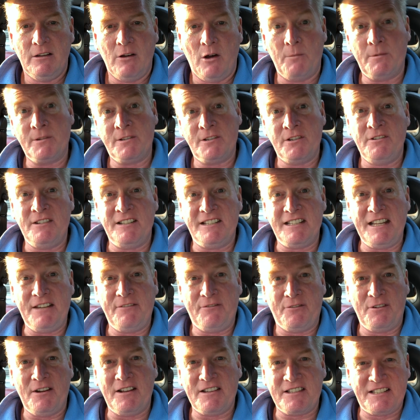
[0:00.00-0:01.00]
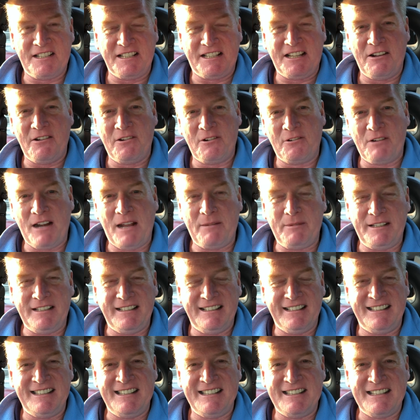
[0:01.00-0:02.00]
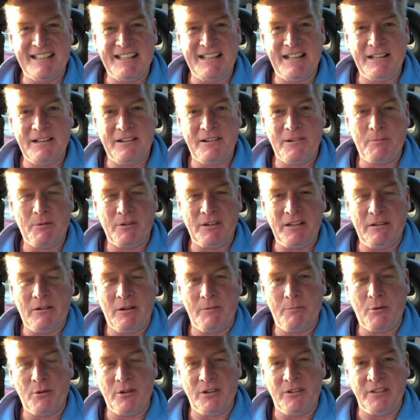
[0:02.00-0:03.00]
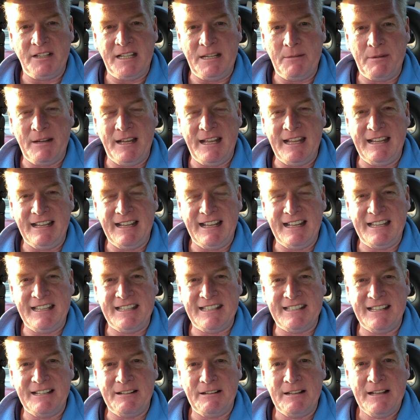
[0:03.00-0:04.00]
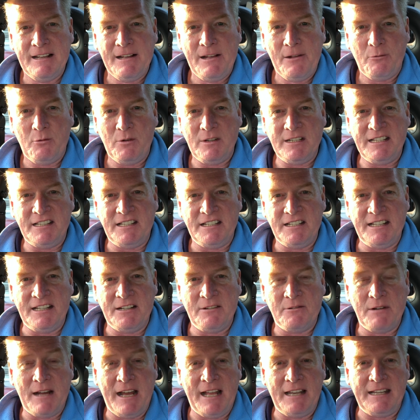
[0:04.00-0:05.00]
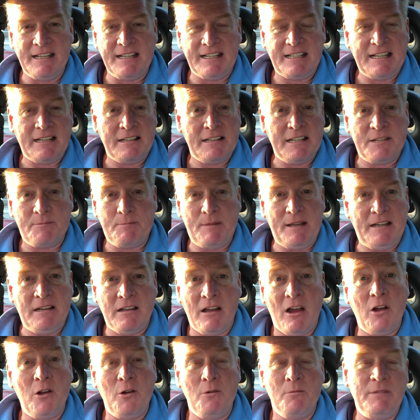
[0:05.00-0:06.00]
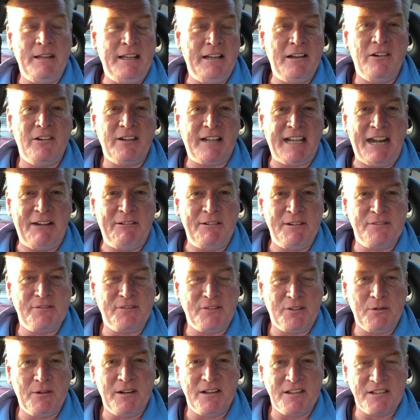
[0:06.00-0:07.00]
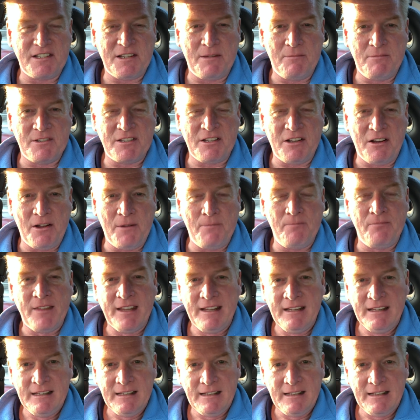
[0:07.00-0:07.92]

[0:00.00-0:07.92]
opportunity for us to go and grab it, and I bought it on eBay, and we did the deal, and it's been at home in our garage for quite some time.